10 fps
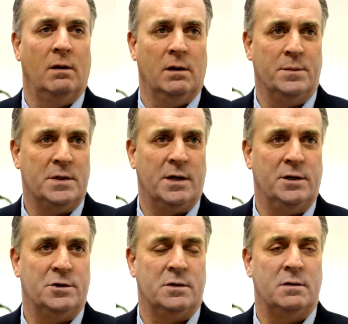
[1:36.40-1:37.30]

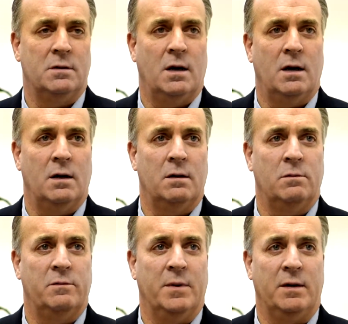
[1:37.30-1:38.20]
limitation. Uh,
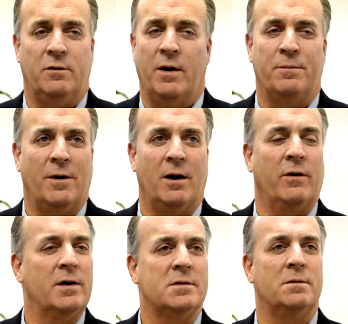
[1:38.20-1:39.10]
we've made great
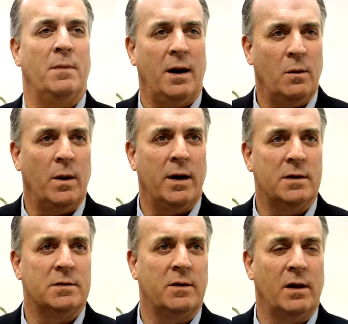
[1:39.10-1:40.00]
progress in many
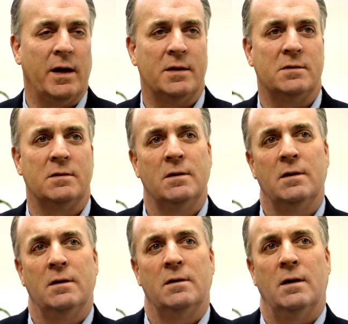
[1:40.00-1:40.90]
ways in the last
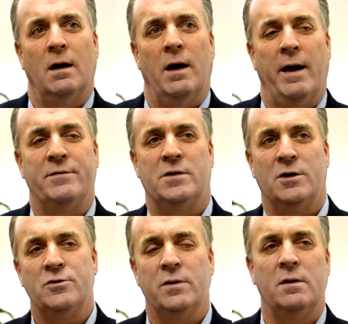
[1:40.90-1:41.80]
uh, half
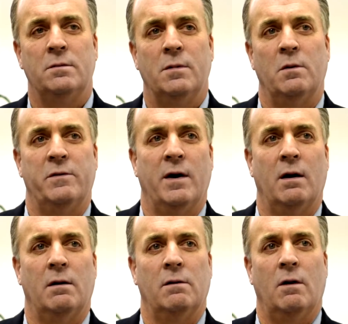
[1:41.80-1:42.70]
century, but we've
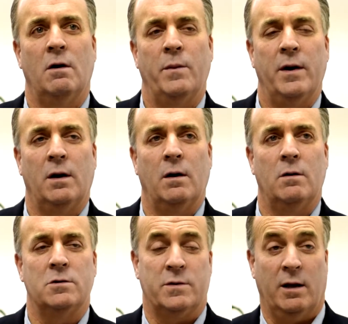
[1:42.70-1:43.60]
got a long way to
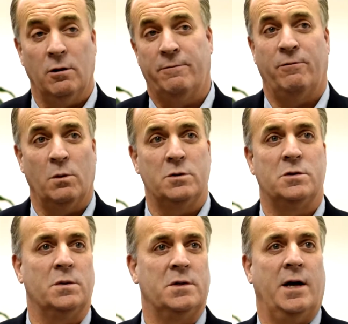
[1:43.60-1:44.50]
go. So I look forward
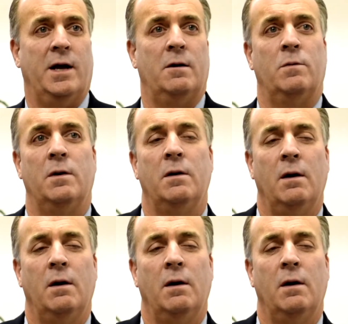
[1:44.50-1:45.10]
to a day when